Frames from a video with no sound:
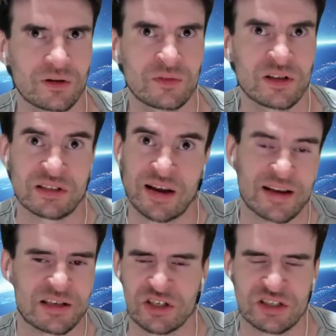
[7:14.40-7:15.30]
this, I
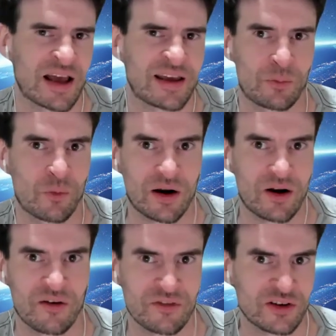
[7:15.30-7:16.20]
guess, is just taking
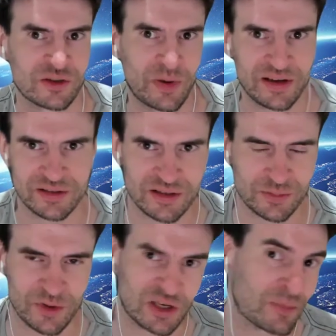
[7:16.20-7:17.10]
one of those
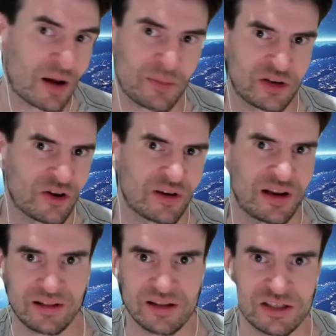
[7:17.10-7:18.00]
pieces, which you might be doing
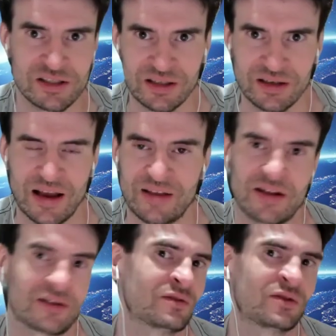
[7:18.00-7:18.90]
in English, and
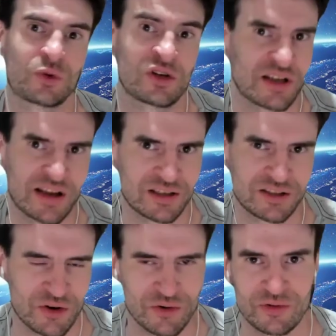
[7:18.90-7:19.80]
then switching it
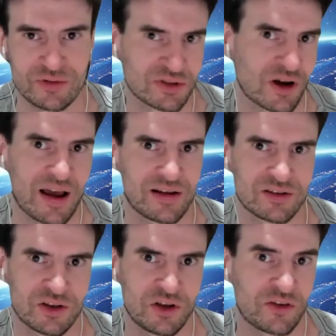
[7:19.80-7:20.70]
to Thai.
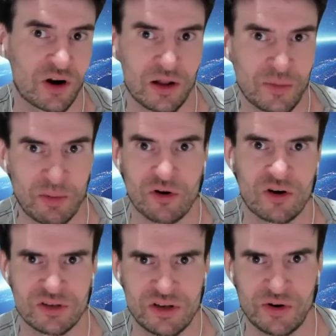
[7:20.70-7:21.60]
So you've got a little bit more
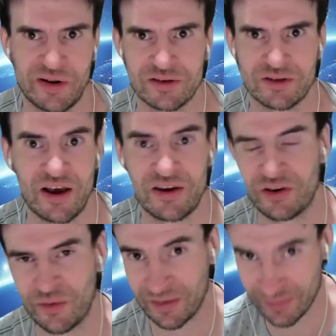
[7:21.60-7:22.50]
continuity. So now you're
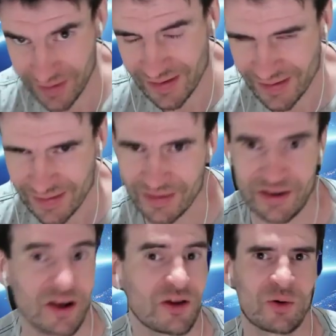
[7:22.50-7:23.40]
doing,
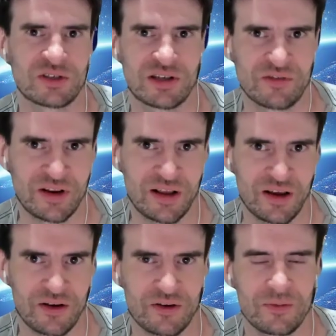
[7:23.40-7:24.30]
you're watching a
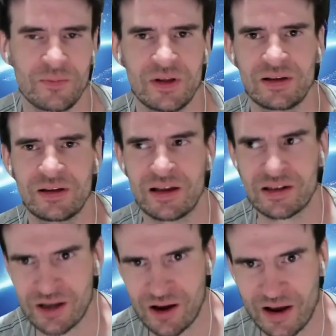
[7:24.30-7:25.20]
video
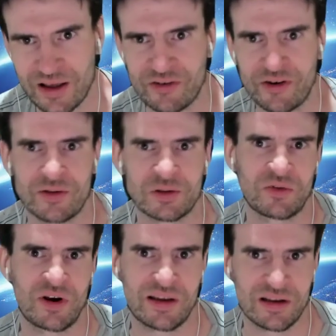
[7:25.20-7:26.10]
in Thai, you're doing
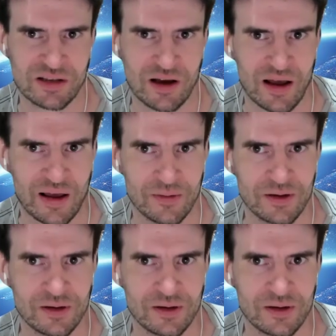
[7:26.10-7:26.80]
some reading in Thai.